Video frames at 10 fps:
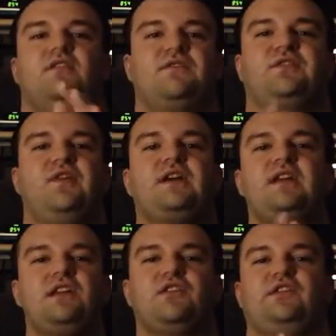for
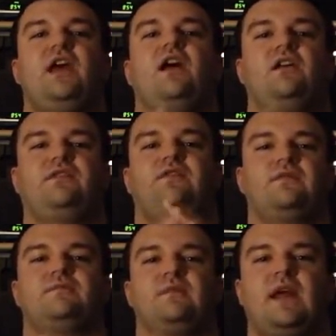fucking yourself
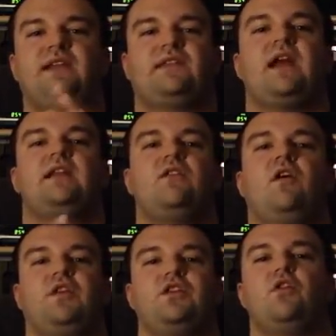and signing
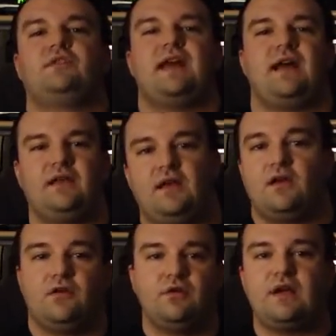all the no talent
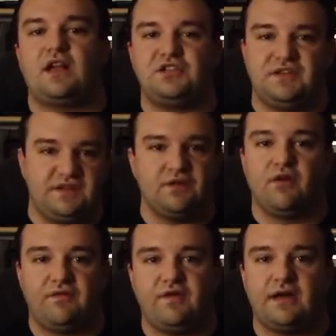who got you
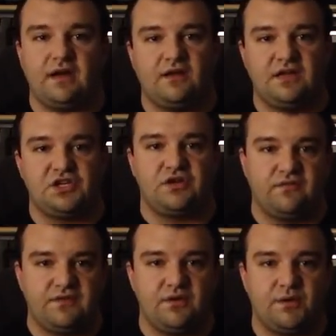0 fucking additional
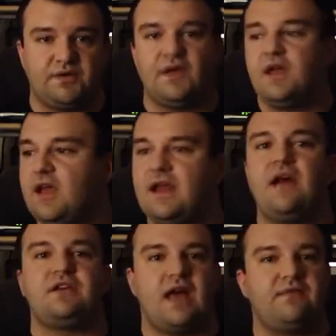viewers, and
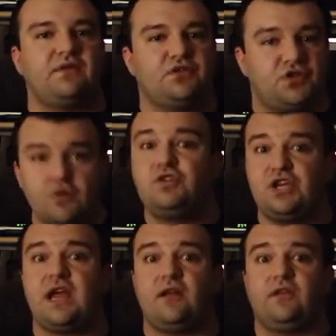now you have 2
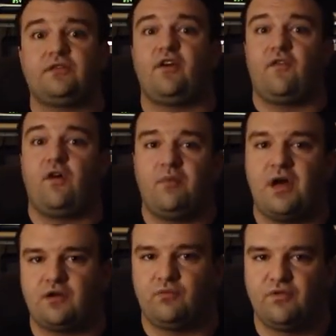channels of all
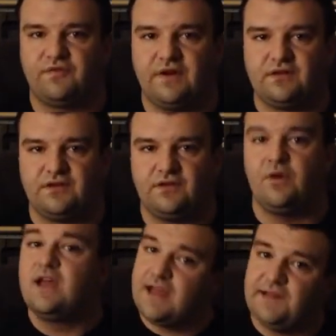Modern Warfare 2
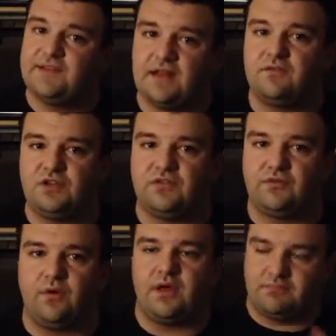instead of
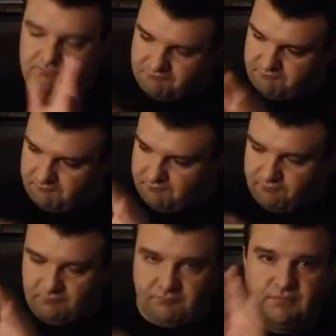just 1.
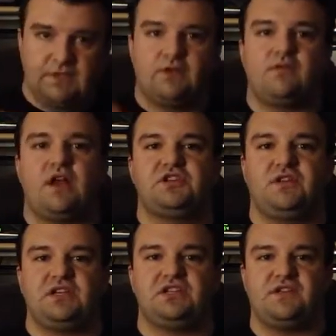
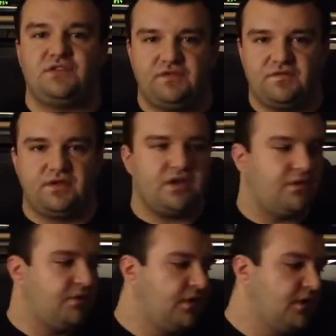Congratulations, good for
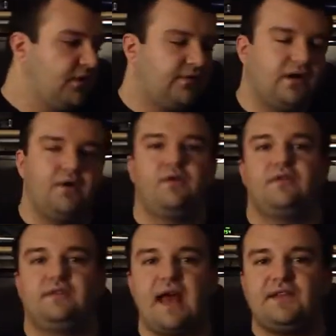you. So
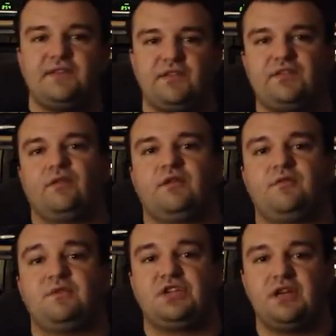that's the story
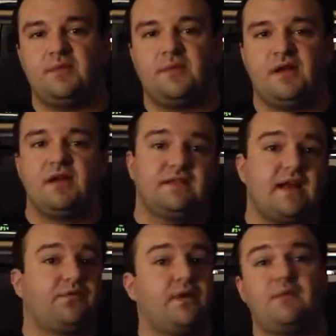with Machinima.
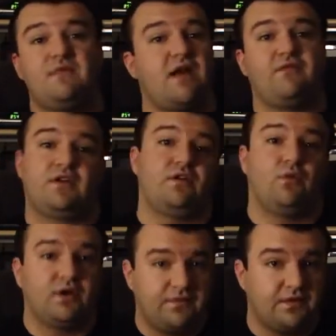That's why I'm never going to
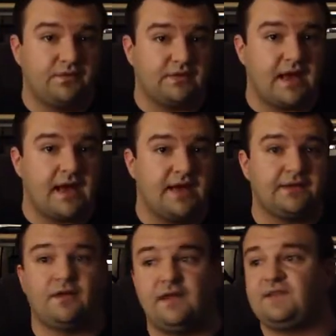work for those
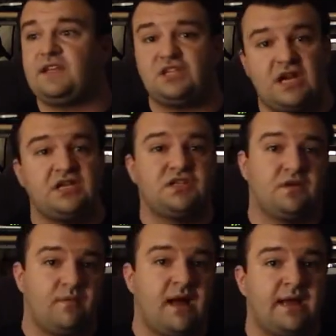guys unless they change
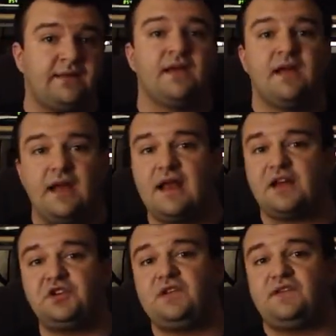their minds and
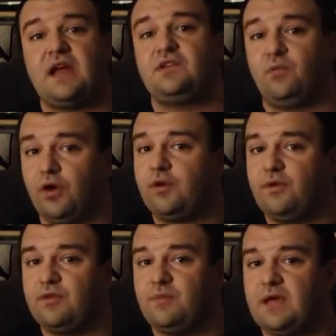actually decide to work
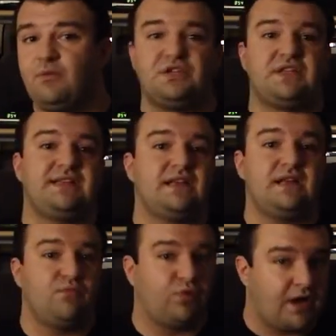with me, which they
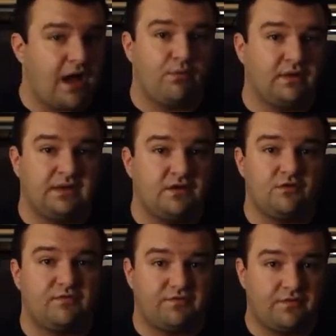were not willing to
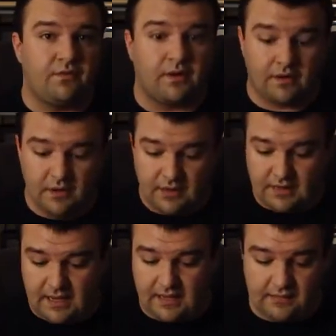do before.
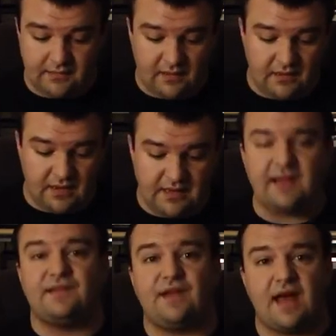And
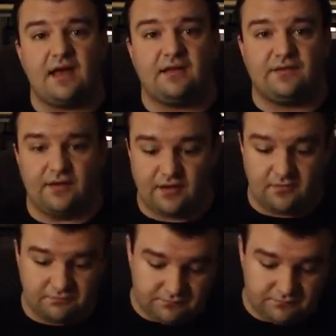that's that. So